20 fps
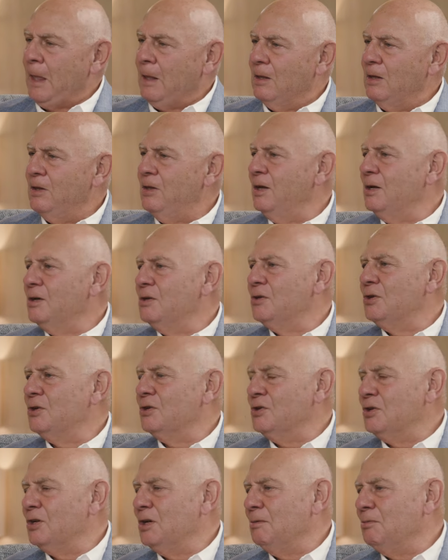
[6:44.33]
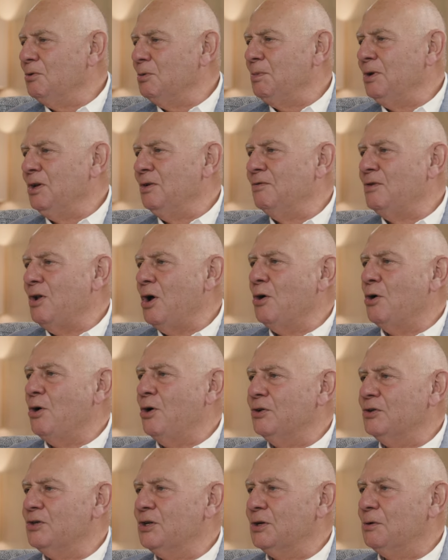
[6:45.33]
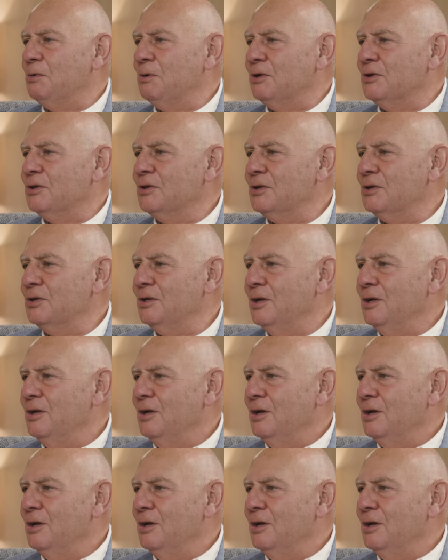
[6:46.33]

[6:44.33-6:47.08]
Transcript: the things that seem to be of no consequence.